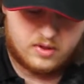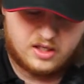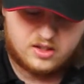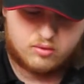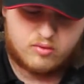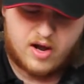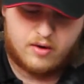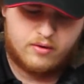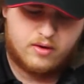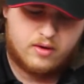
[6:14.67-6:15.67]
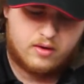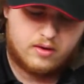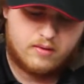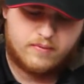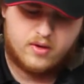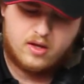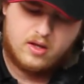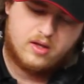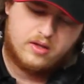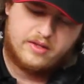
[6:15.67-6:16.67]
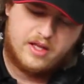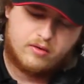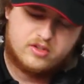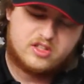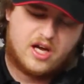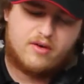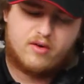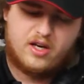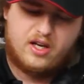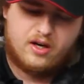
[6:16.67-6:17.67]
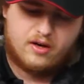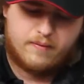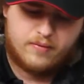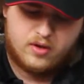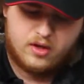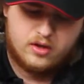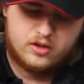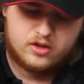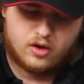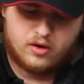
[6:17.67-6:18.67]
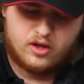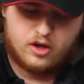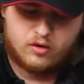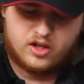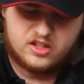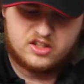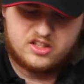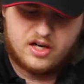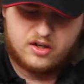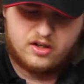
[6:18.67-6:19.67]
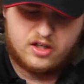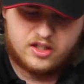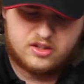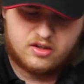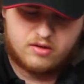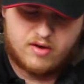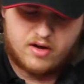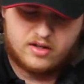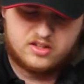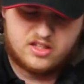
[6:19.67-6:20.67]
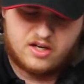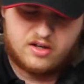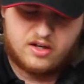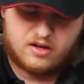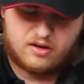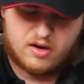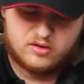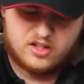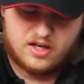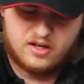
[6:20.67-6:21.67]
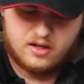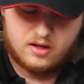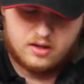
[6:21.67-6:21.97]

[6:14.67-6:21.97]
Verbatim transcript: it's around the outside right here. So you don't touch the center, you touch around the center here, or your outside.